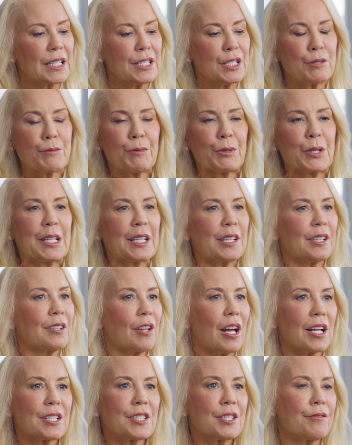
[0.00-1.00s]
to bring
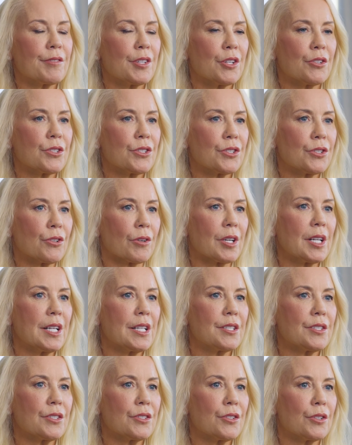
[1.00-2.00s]
lots of those
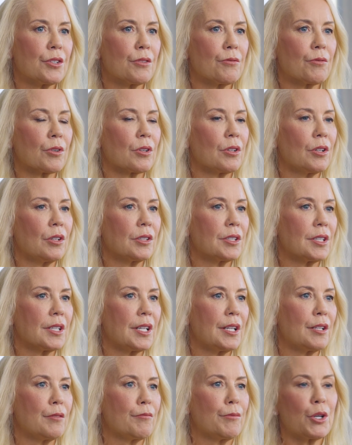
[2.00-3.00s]
stories to the world
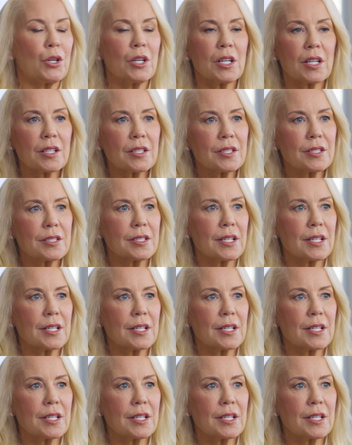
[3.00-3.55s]
in books.